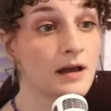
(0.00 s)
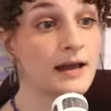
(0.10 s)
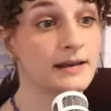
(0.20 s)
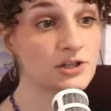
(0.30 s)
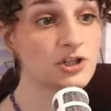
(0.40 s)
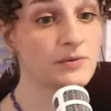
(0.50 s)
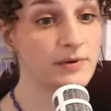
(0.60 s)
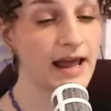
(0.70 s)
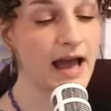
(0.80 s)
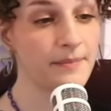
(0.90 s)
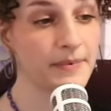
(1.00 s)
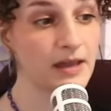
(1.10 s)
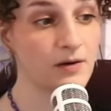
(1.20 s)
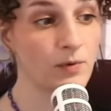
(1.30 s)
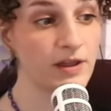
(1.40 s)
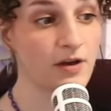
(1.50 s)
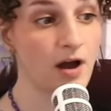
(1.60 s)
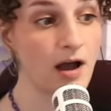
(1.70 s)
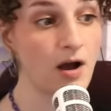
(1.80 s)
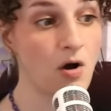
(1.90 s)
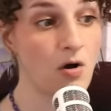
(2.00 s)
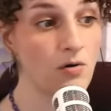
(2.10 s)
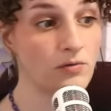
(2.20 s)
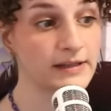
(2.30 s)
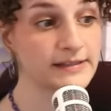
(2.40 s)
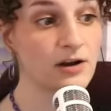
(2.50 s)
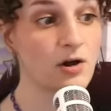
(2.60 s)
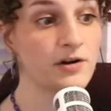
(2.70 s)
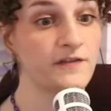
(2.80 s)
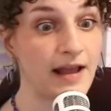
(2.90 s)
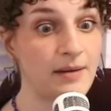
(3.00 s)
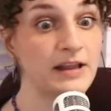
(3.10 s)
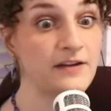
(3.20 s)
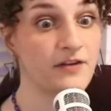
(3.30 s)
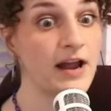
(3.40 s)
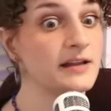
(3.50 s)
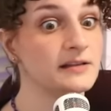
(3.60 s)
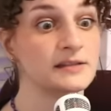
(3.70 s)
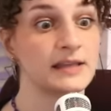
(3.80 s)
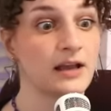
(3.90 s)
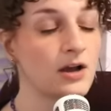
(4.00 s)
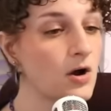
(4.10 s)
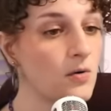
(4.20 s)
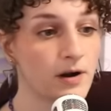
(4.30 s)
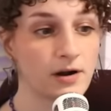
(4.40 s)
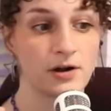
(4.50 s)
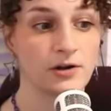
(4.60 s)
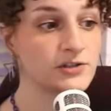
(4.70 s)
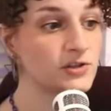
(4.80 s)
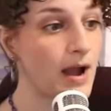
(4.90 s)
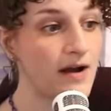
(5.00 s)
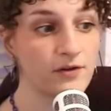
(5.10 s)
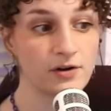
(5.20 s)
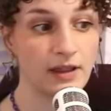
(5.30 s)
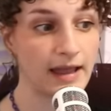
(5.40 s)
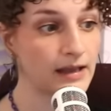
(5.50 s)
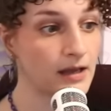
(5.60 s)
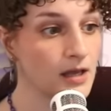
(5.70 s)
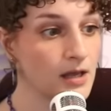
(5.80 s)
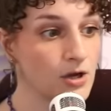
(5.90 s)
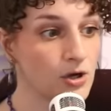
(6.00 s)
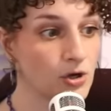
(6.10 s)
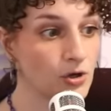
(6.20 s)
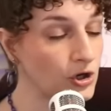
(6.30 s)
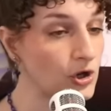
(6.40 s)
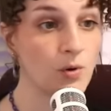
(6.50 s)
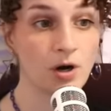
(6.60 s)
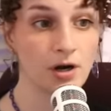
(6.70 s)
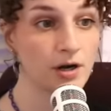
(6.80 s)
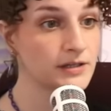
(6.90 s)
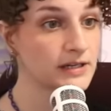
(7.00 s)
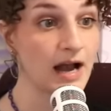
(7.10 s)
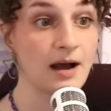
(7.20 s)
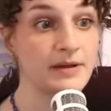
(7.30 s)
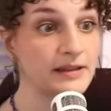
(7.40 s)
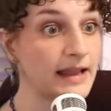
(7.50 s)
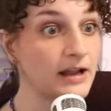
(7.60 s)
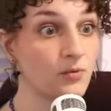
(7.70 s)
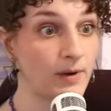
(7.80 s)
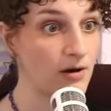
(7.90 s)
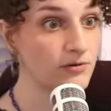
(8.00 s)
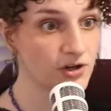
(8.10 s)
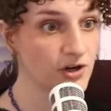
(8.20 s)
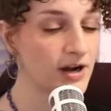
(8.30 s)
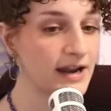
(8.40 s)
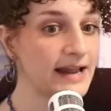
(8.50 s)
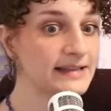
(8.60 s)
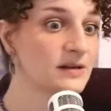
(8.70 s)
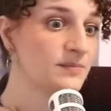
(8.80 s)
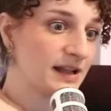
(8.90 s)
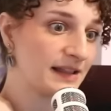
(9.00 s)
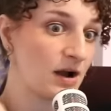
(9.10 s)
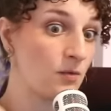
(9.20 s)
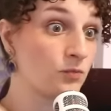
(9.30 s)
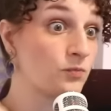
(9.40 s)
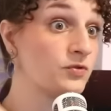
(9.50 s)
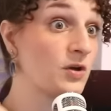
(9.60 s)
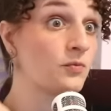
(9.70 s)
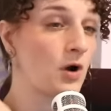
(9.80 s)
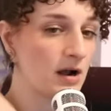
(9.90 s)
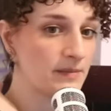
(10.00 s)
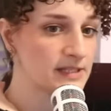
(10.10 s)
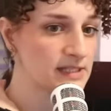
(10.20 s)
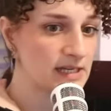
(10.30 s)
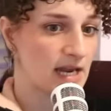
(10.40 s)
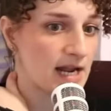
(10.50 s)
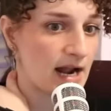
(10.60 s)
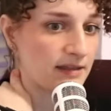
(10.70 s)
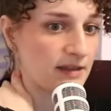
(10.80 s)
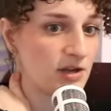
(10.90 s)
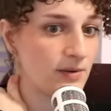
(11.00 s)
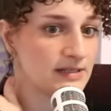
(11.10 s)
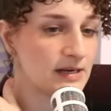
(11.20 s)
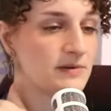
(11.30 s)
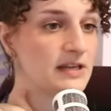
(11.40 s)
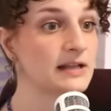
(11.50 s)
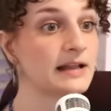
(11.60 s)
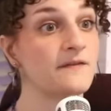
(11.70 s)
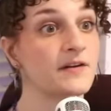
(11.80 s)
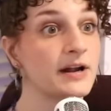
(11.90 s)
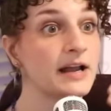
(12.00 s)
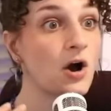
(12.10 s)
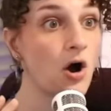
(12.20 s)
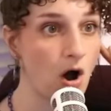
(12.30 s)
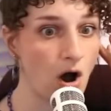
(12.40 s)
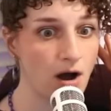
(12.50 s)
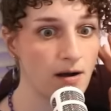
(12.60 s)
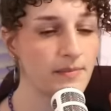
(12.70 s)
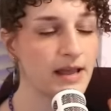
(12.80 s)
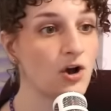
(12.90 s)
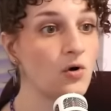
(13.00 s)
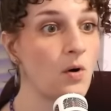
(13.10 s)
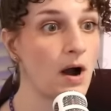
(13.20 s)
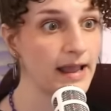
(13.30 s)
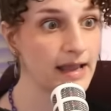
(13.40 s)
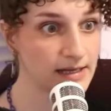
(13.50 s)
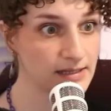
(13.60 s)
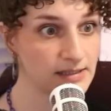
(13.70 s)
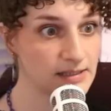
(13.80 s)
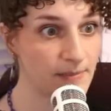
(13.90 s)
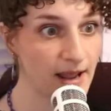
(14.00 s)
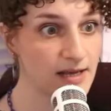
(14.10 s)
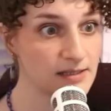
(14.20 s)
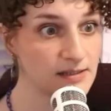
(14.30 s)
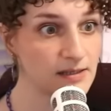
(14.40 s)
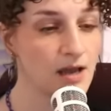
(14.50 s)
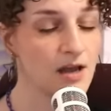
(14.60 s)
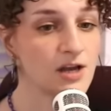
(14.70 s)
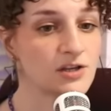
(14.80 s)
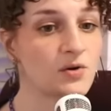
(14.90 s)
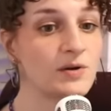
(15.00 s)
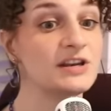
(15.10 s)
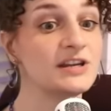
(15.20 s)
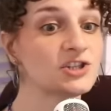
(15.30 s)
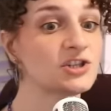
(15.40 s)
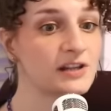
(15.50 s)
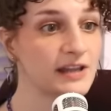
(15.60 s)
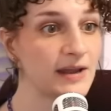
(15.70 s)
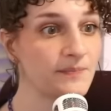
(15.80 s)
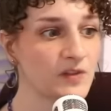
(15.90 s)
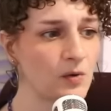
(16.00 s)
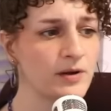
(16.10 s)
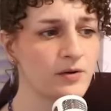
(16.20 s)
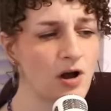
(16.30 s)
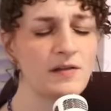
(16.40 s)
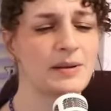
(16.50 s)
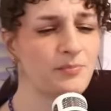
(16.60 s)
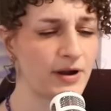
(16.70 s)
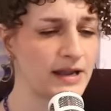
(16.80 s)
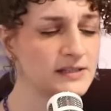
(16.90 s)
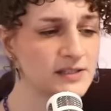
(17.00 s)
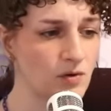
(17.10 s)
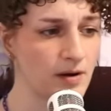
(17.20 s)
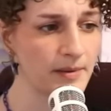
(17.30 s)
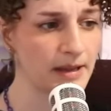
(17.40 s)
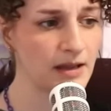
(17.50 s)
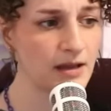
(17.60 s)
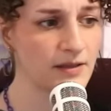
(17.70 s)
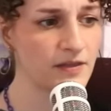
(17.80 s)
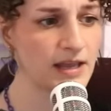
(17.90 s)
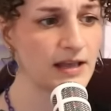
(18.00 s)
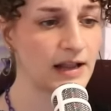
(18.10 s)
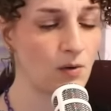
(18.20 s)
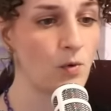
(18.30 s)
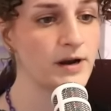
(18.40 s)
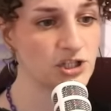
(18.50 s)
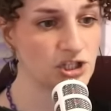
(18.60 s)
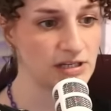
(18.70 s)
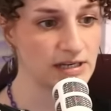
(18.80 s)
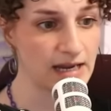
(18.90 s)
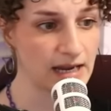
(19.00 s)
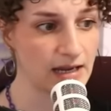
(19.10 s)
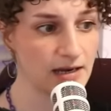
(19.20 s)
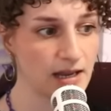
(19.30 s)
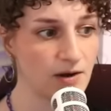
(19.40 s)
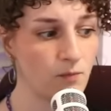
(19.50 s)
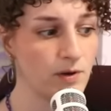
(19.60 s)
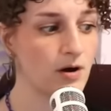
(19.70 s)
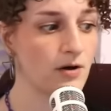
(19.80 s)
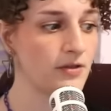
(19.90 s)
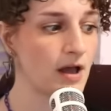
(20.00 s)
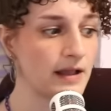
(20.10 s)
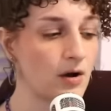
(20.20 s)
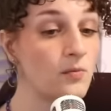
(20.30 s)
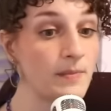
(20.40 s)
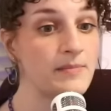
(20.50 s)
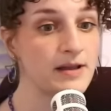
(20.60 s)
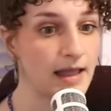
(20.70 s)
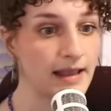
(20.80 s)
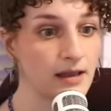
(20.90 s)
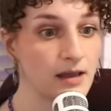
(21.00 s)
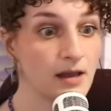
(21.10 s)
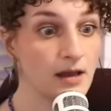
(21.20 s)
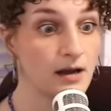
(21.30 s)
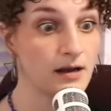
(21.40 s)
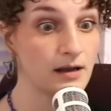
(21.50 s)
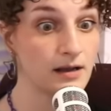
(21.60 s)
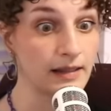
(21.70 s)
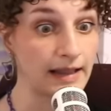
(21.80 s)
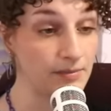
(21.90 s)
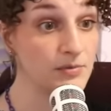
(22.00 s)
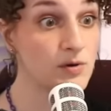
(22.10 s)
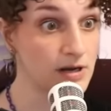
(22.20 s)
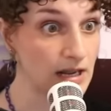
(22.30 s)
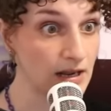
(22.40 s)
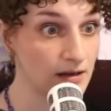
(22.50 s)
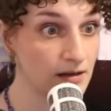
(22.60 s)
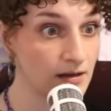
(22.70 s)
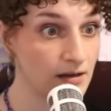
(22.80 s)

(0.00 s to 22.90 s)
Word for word: Initially, when it happened, we thought, "Oh, let's get all her family, friends, like coworkers, whoever, like knew her to come and like ground her and it ended up being like a the wrong mistake i think you ended up needing like a very calm and quiet yeah. space so initially we were all like brainstorming thinking like what does she need and we all thought like oh maybe like like community